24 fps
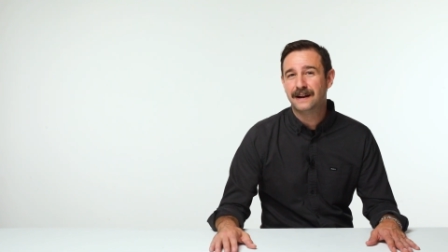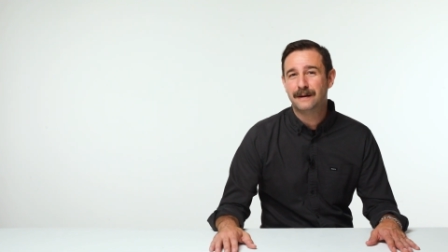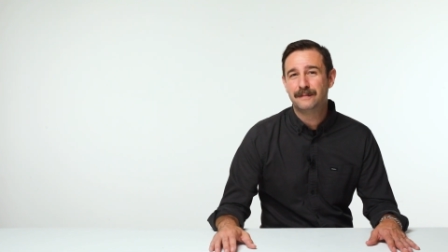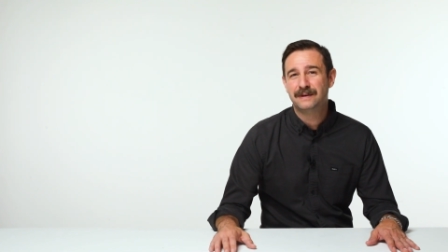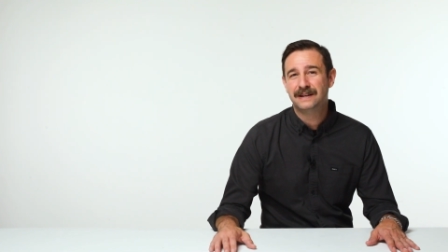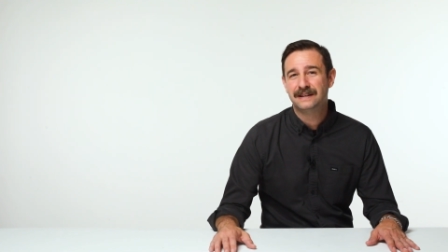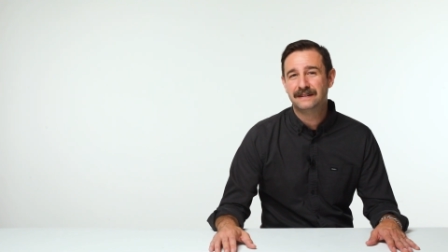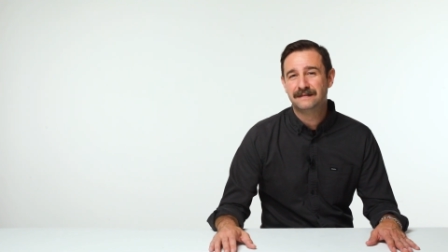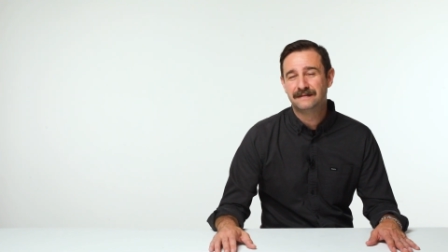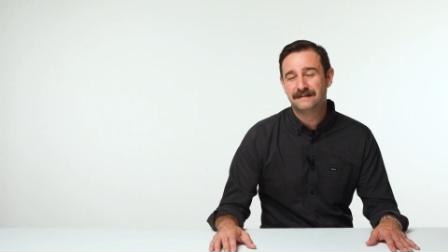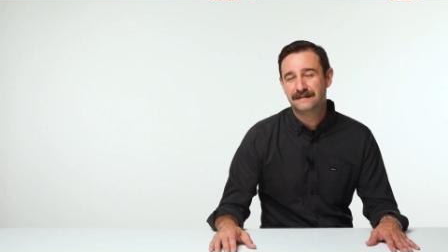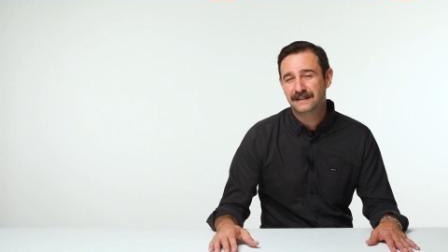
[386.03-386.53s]
I
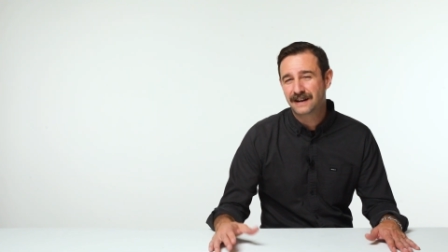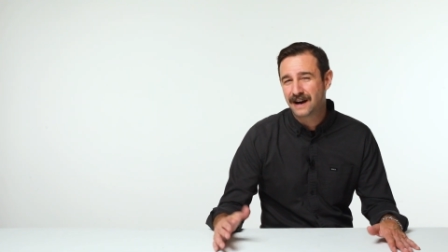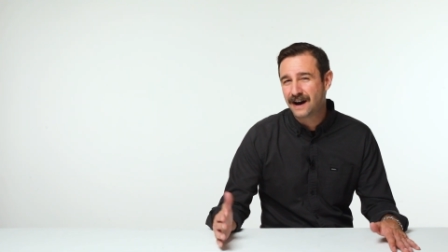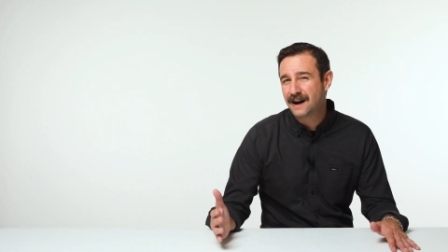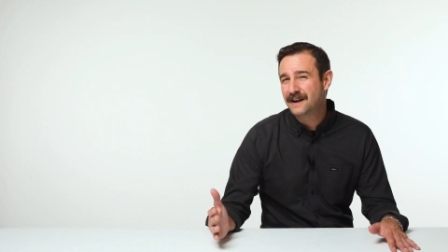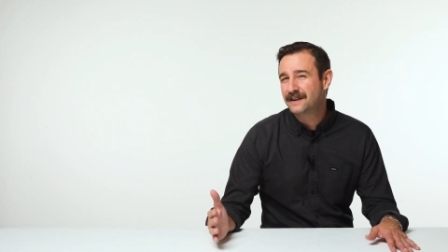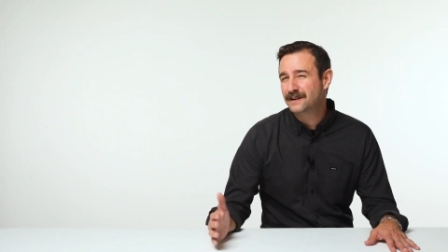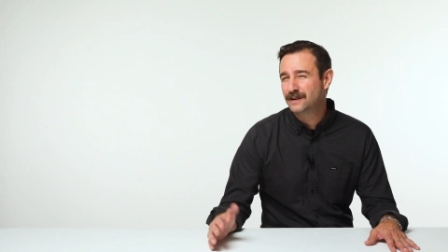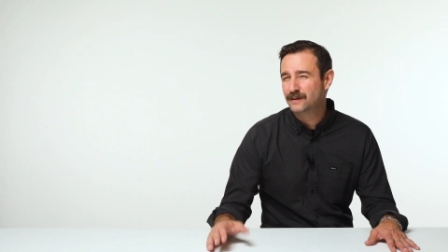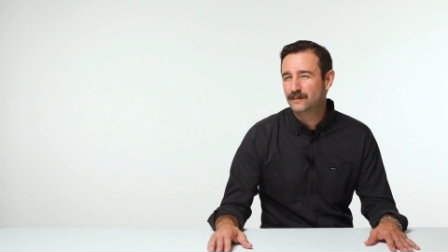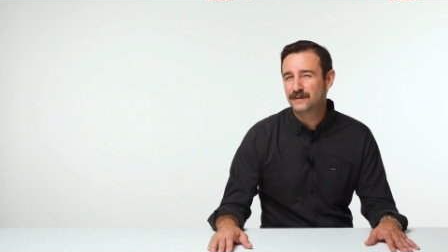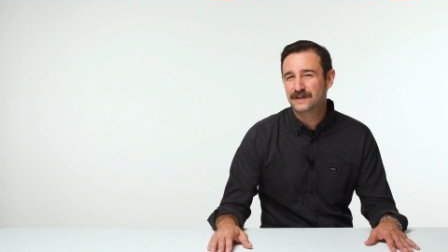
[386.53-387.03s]
mean,
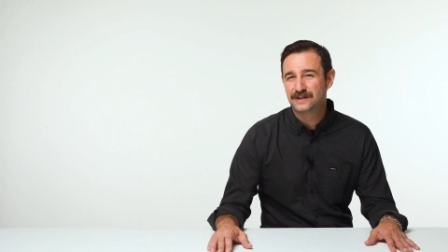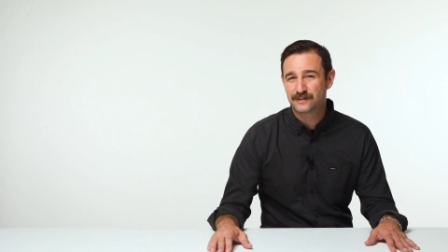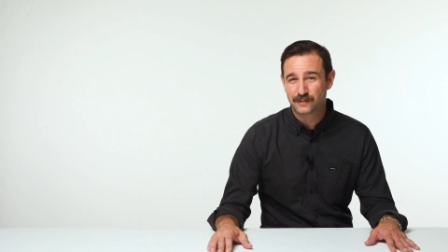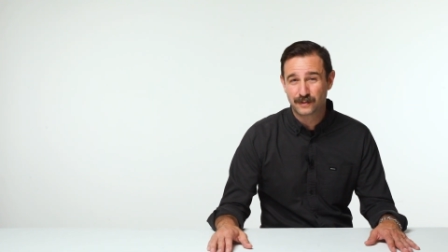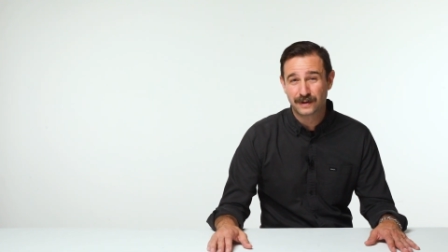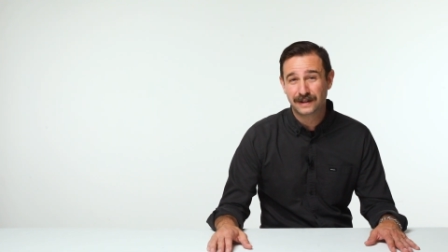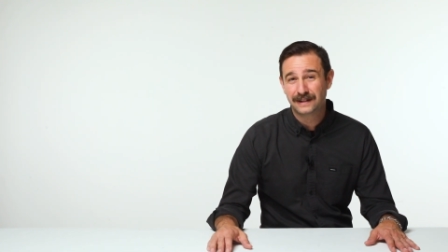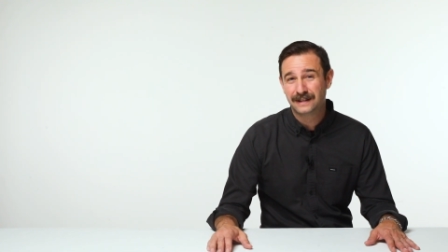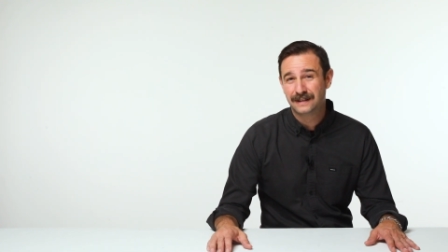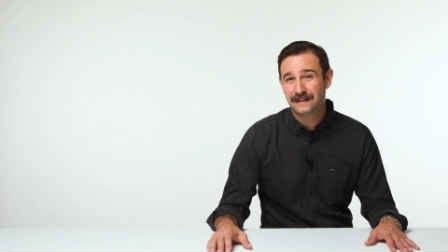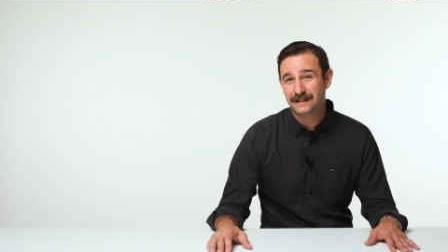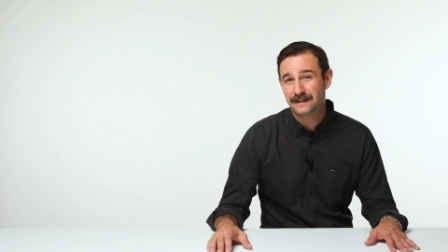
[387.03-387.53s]
Conor was
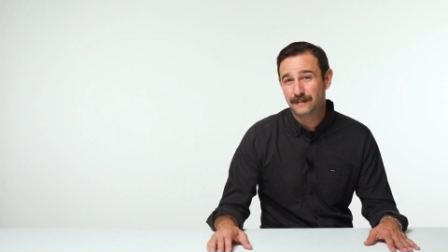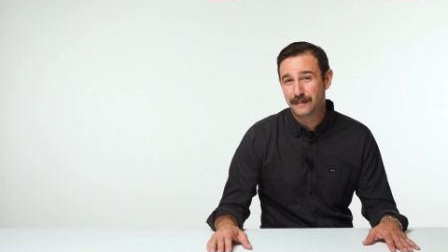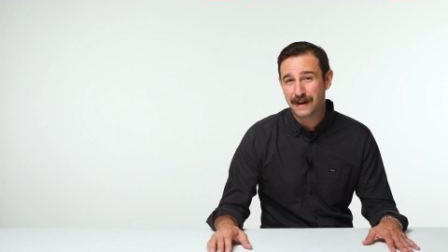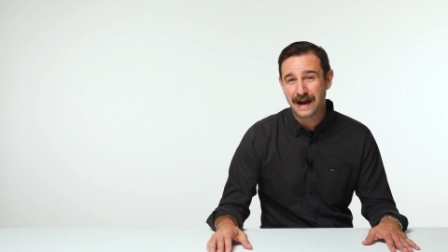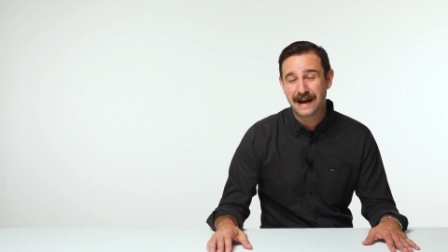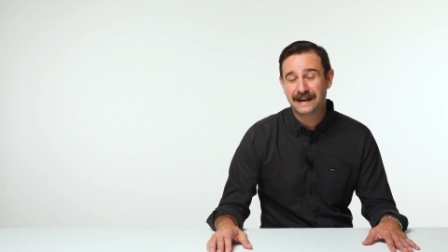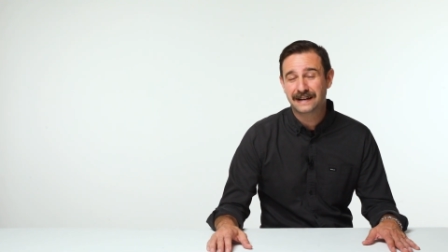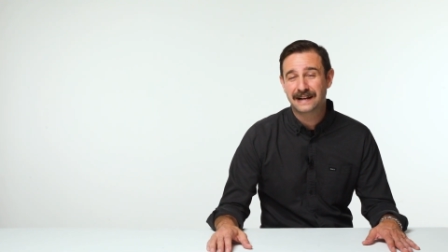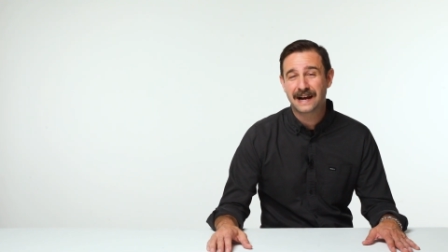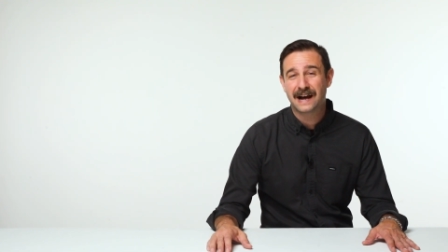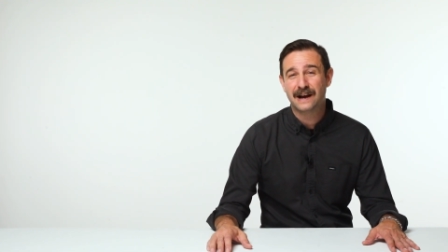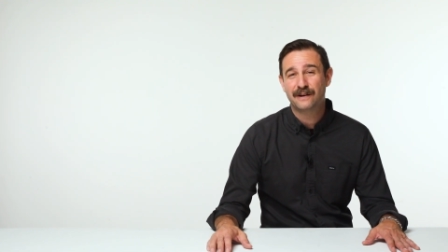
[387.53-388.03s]
really the
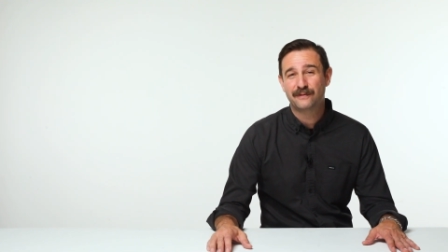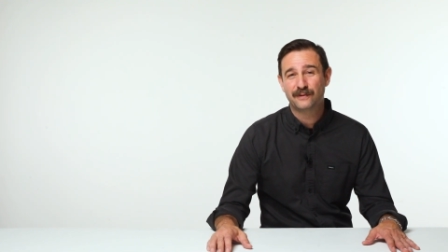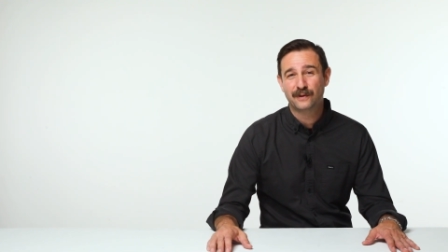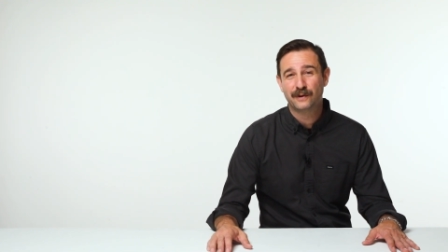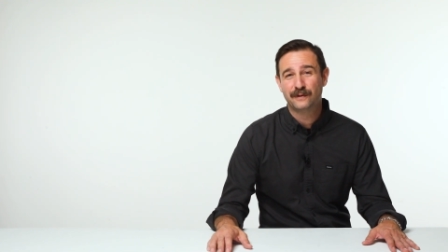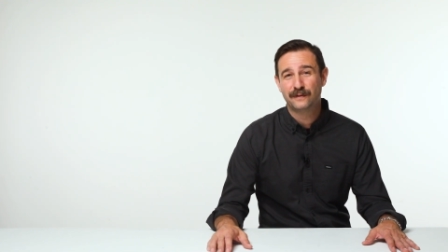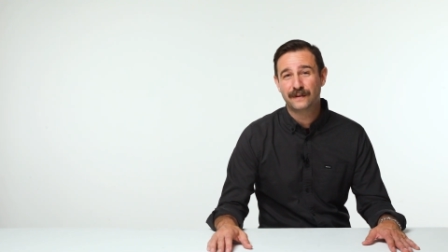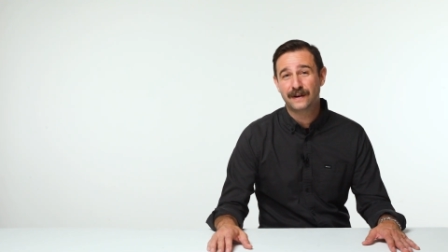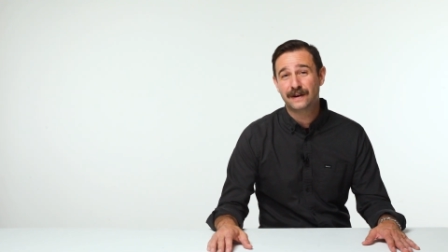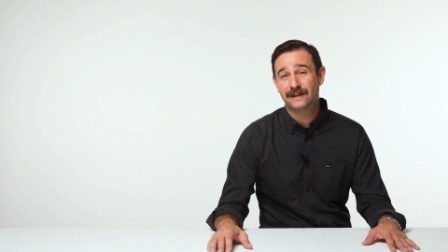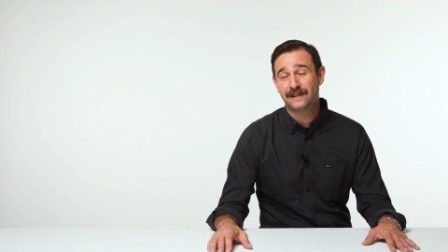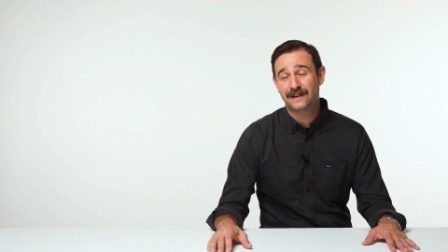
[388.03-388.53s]
bad guy for
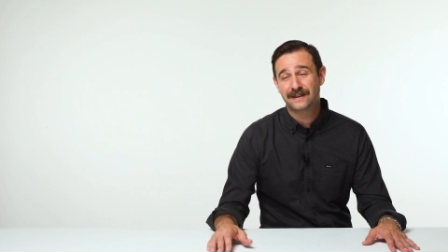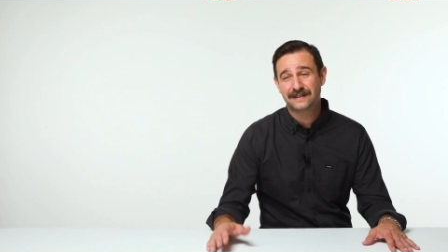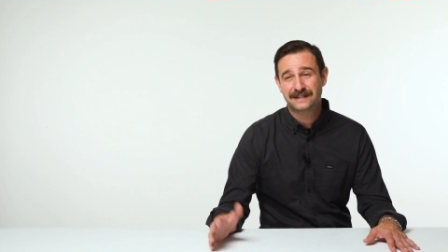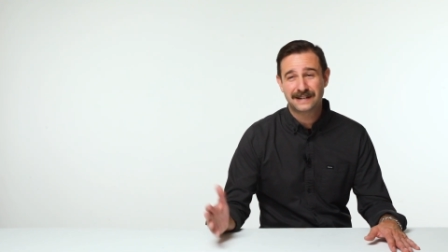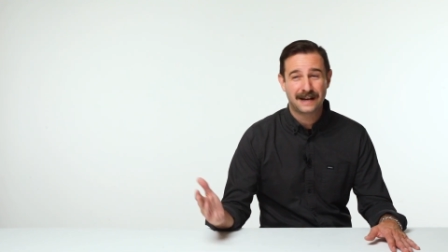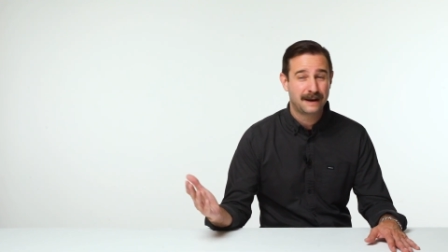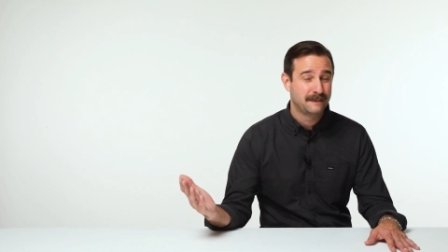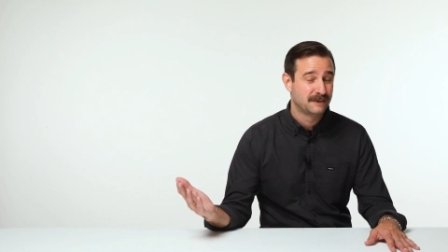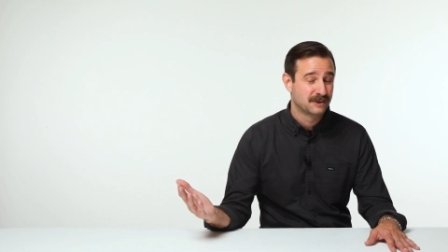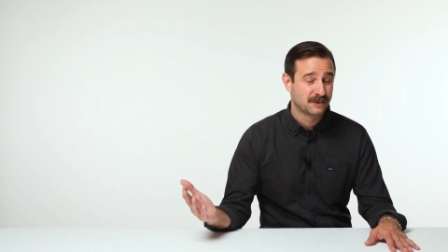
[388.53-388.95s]
a very long time.